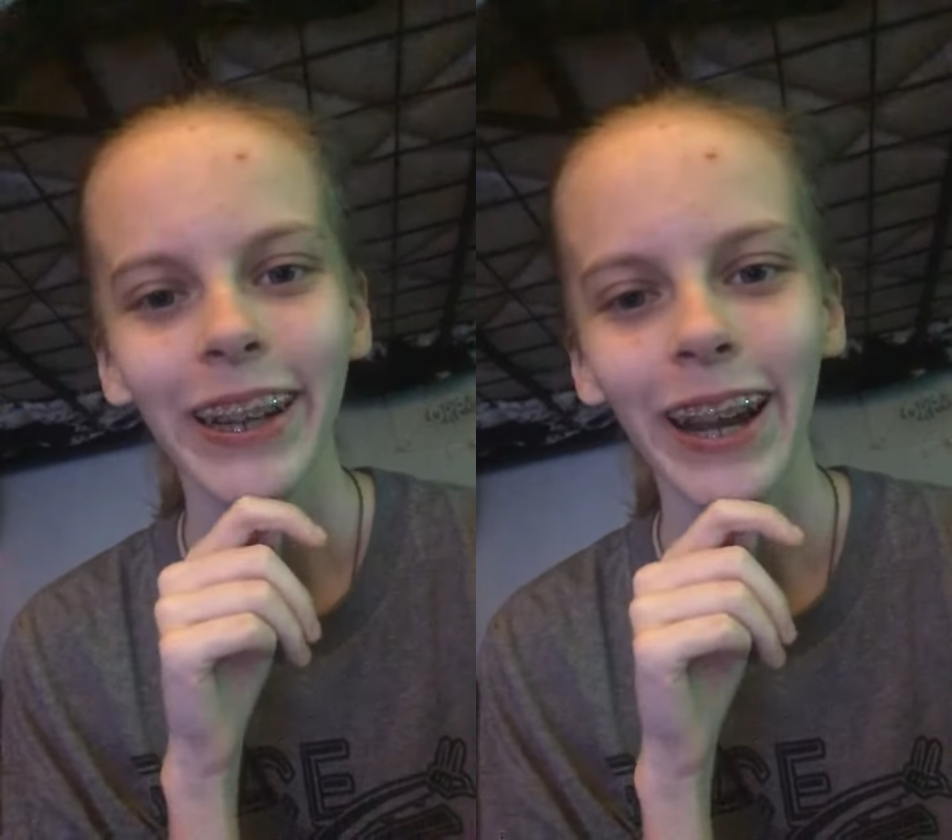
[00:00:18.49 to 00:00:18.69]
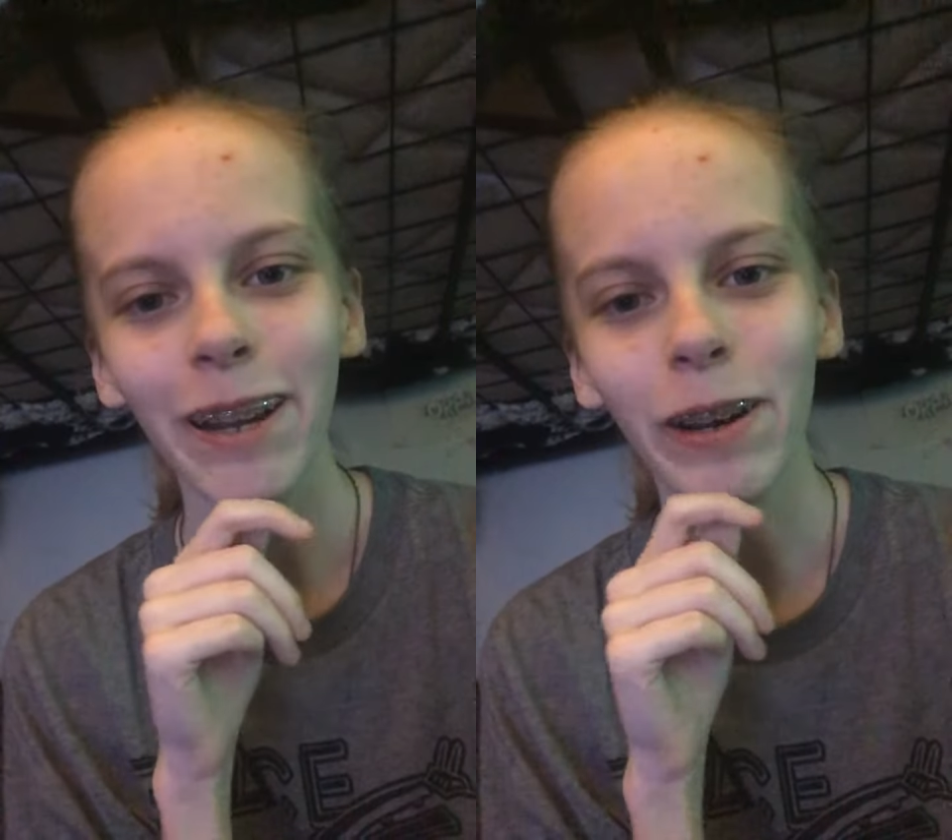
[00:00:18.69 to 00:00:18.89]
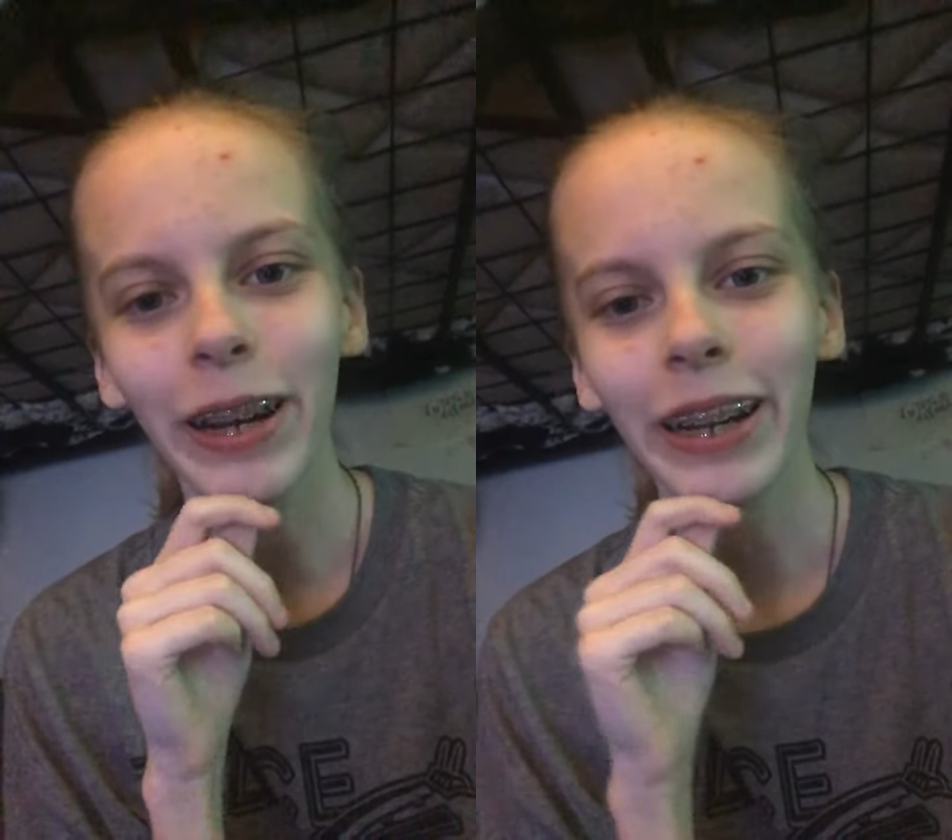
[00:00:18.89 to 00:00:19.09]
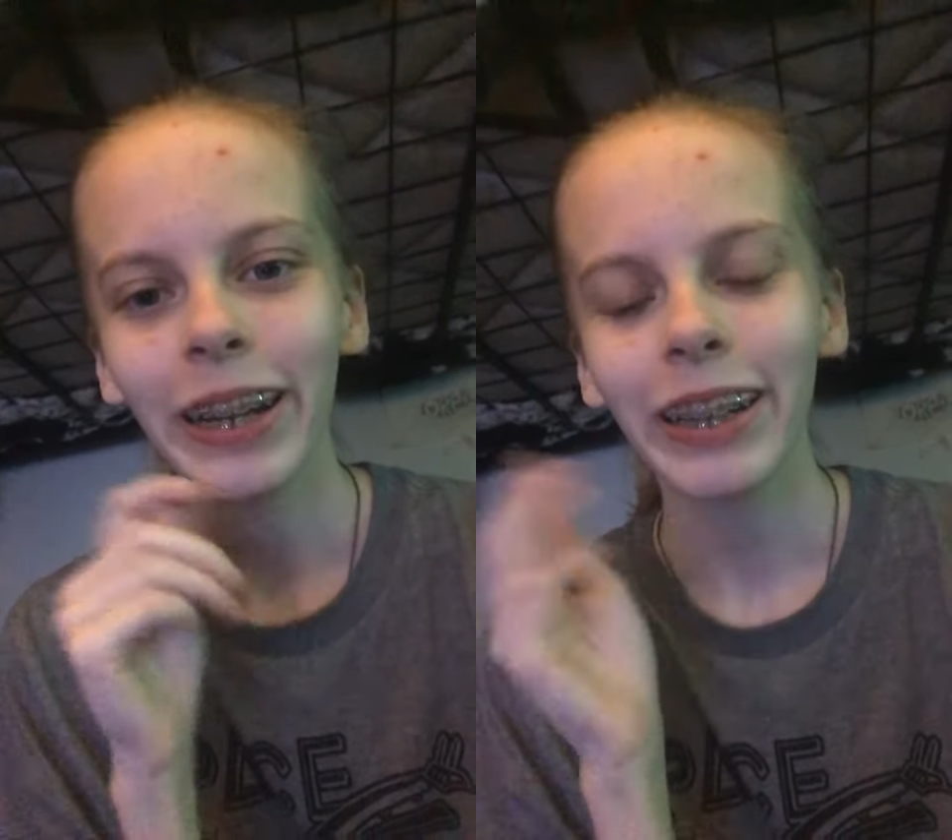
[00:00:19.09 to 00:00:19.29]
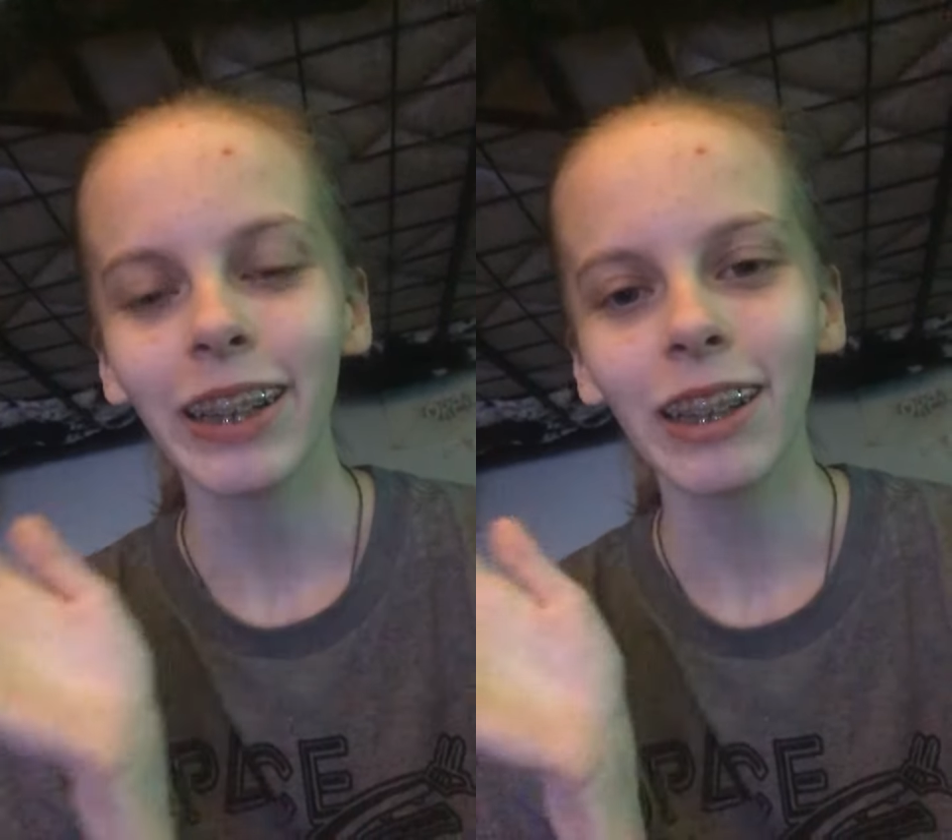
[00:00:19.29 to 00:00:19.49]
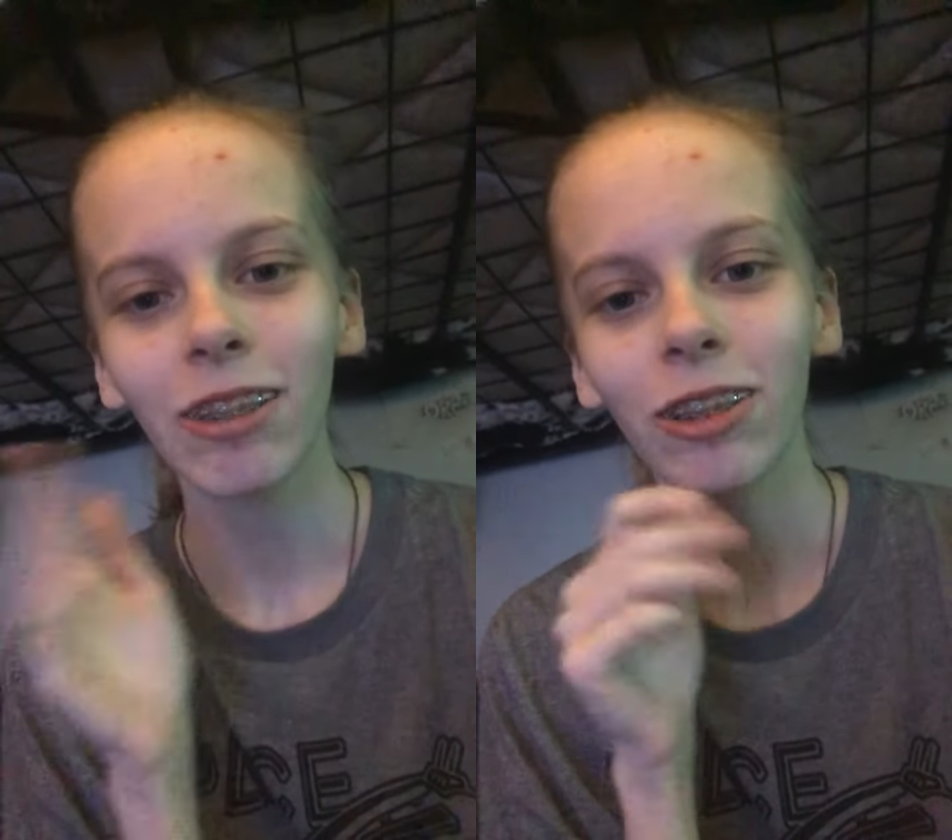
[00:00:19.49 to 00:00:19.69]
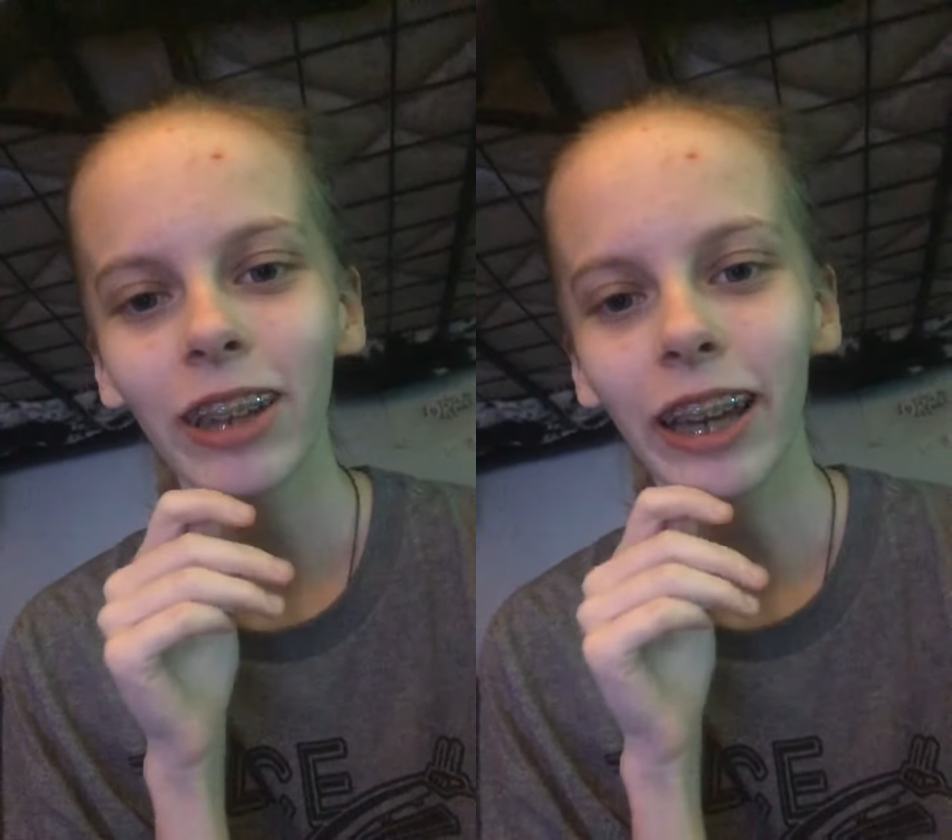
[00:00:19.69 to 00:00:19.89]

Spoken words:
Anyway, this is just